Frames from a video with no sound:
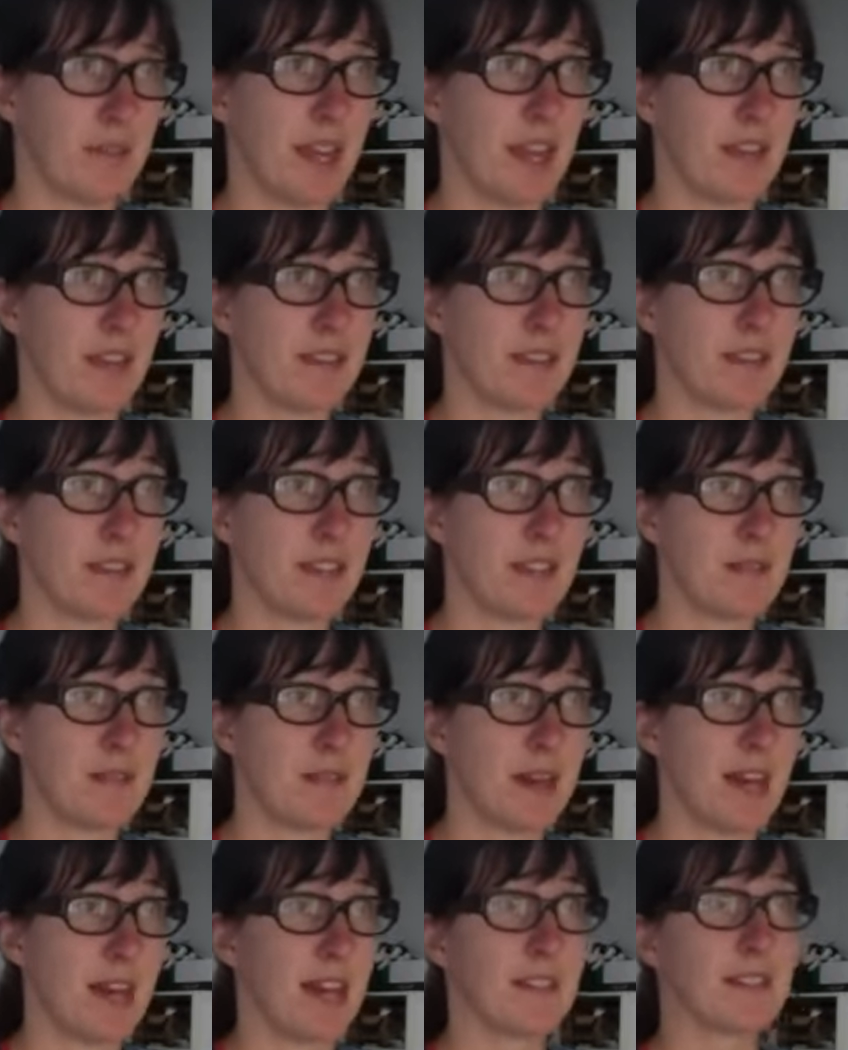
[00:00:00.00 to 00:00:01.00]
handling the
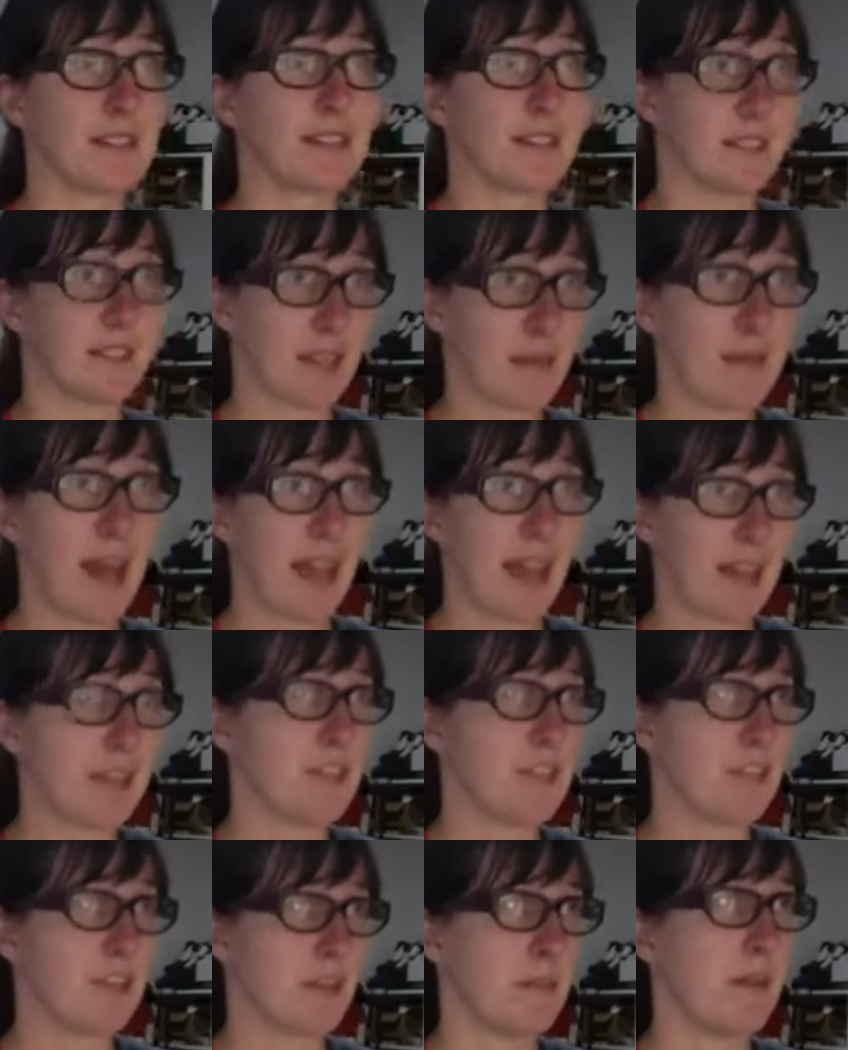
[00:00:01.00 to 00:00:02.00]
masks as I
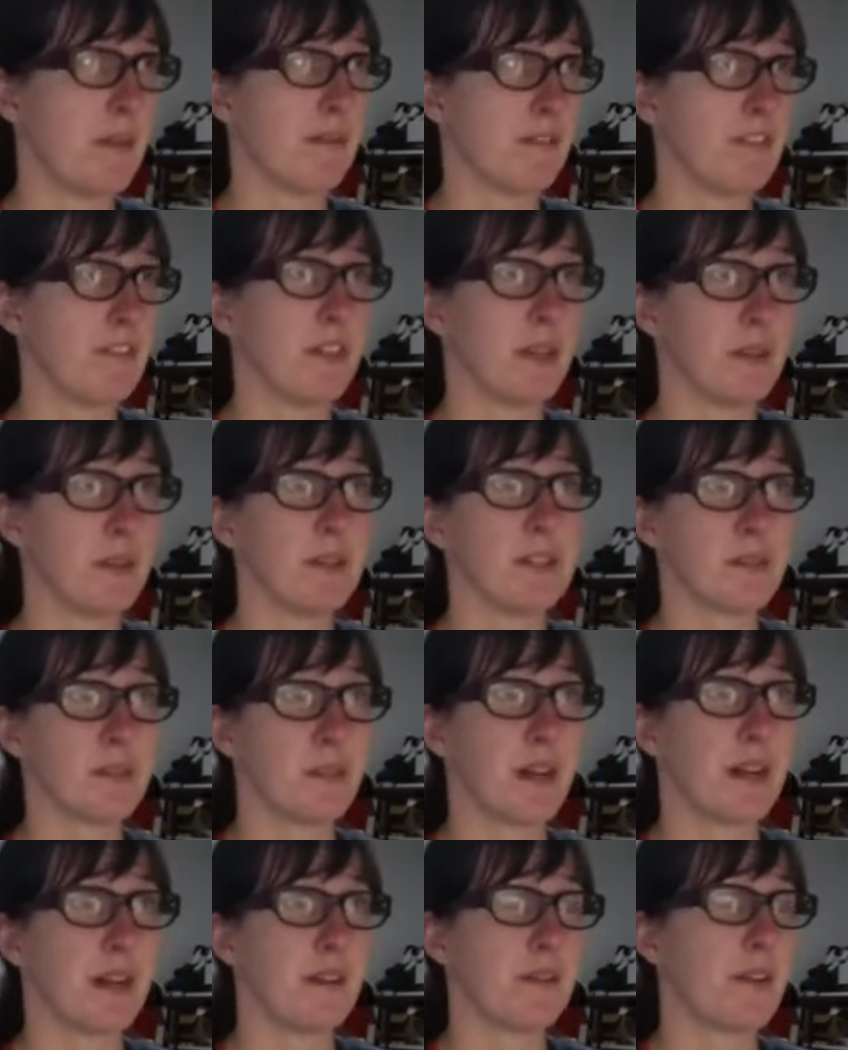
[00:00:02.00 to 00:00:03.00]
package them up for you as
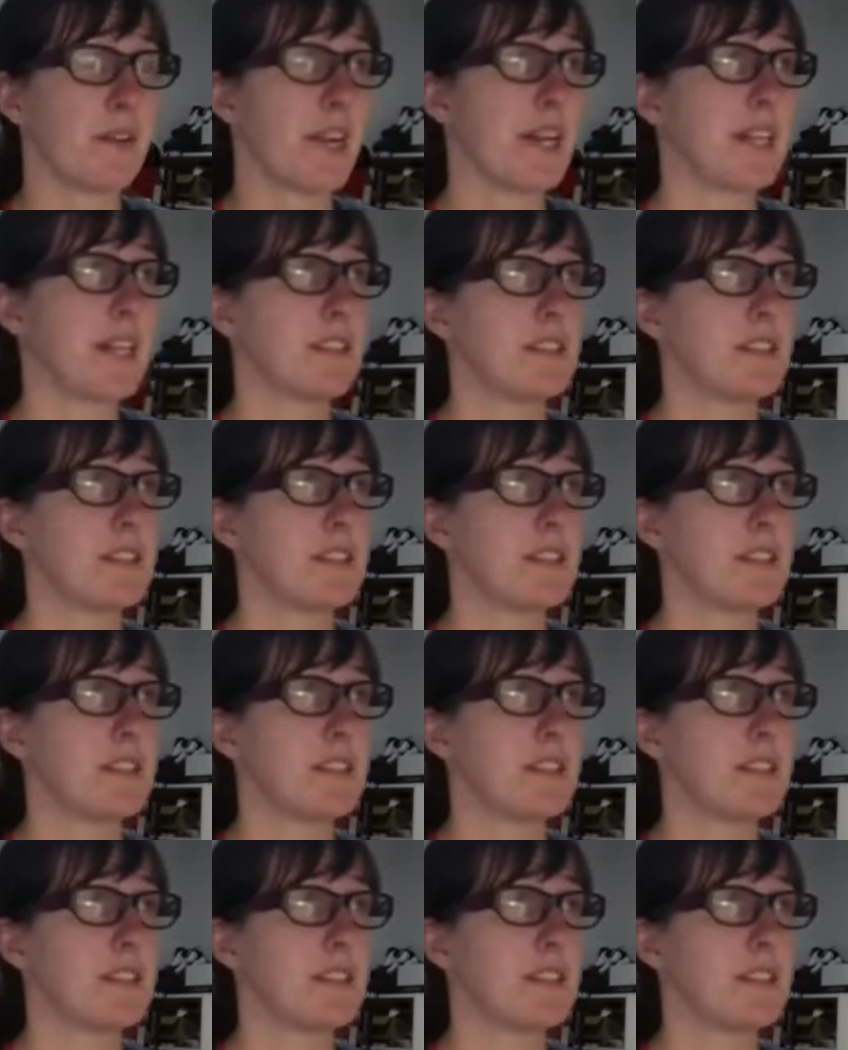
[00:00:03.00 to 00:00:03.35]
well, right?